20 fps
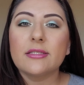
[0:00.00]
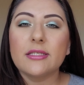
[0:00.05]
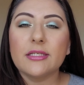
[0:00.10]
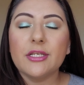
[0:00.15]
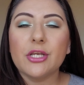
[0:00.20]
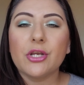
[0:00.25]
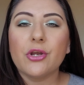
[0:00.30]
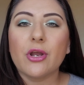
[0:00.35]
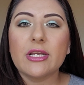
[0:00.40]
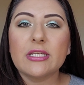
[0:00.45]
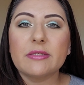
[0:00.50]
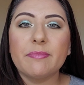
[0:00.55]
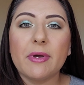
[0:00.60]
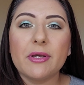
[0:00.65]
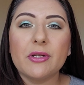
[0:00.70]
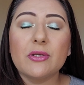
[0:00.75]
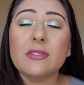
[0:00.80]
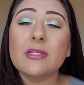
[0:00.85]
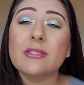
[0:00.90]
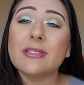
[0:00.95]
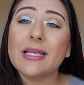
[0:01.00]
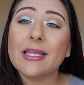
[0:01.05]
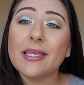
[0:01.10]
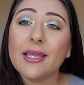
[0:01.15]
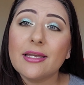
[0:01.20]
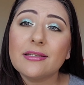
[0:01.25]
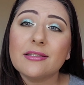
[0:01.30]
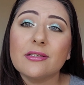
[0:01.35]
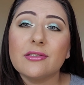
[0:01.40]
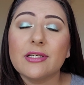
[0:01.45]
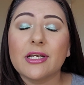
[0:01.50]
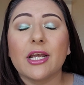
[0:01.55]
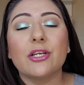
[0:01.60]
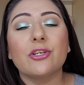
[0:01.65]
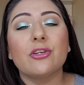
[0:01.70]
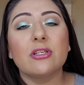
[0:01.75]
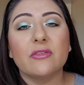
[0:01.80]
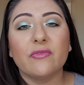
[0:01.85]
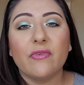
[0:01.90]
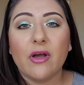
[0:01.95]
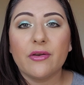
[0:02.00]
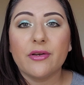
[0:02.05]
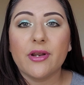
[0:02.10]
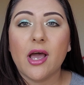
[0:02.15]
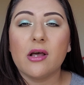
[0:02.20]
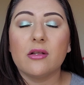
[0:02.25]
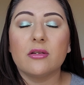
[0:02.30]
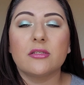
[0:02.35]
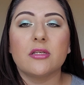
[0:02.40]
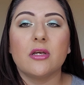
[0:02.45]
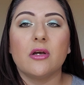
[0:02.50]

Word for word: Sydney Grace bundles? I was like, yes, I was like, I just found out.